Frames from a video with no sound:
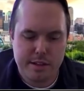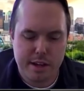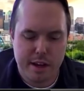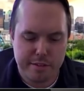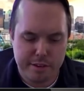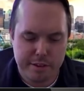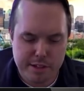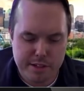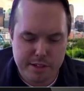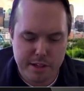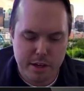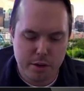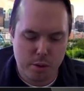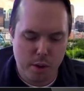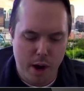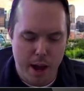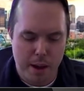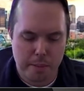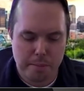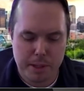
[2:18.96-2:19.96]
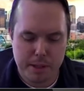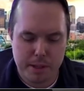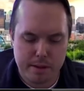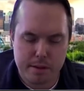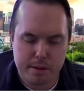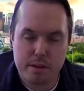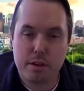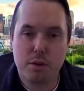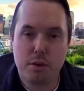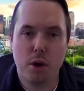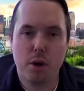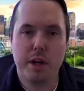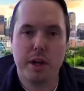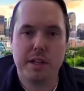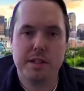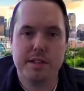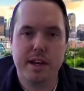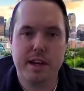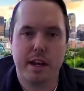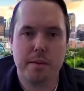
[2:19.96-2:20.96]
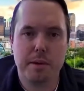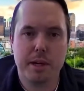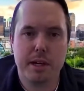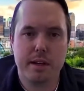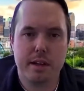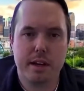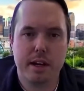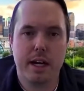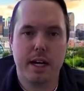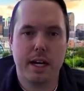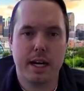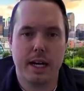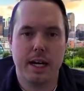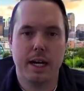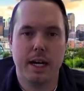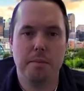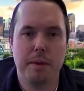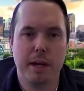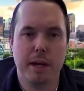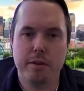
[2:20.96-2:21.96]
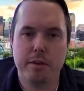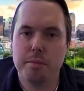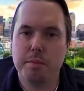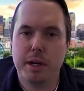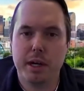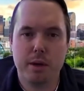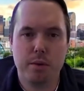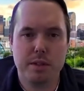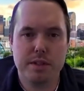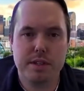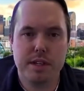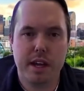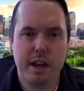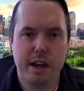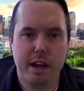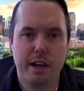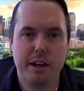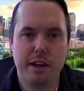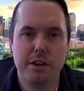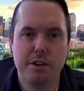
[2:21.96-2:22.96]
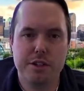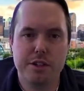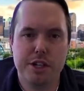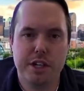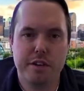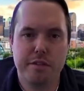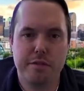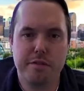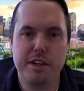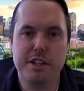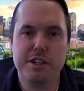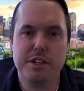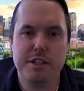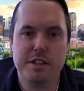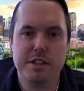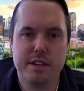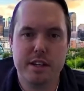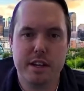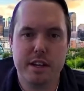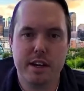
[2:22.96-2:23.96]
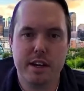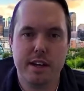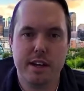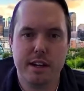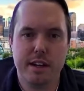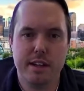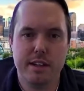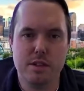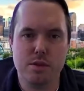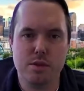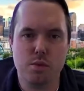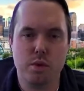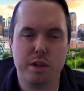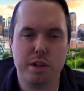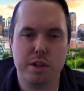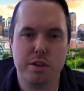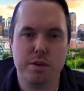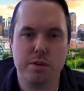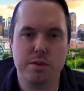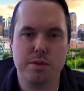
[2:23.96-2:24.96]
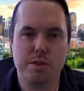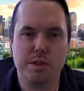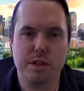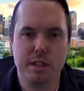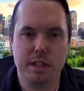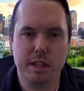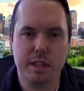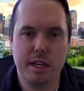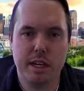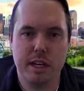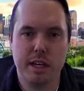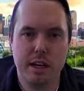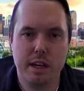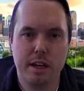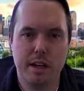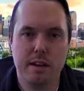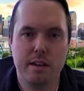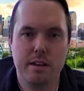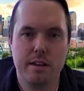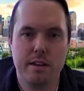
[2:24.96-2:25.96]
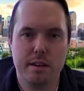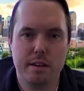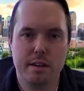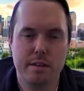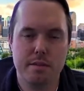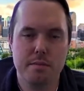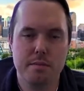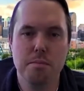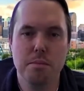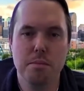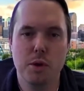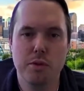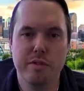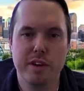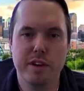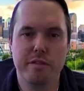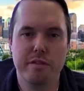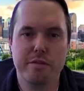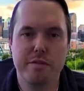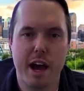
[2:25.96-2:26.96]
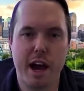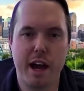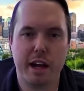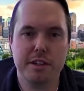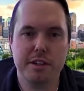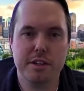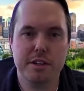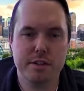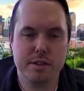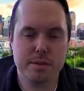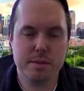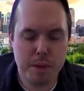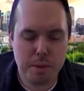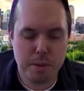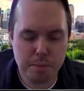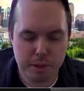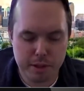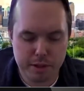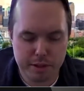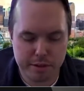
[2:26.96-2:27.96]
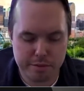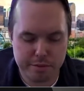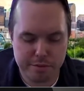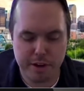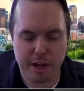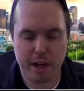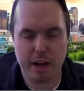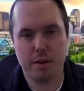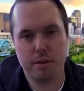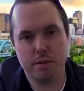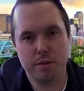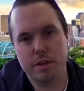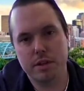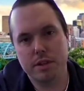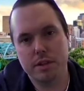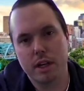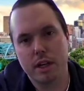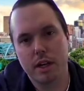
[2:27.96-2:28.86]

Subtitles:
obviously a rapid growing segment. Everybody will say energy efficiency is one of those leading moving factors. People have found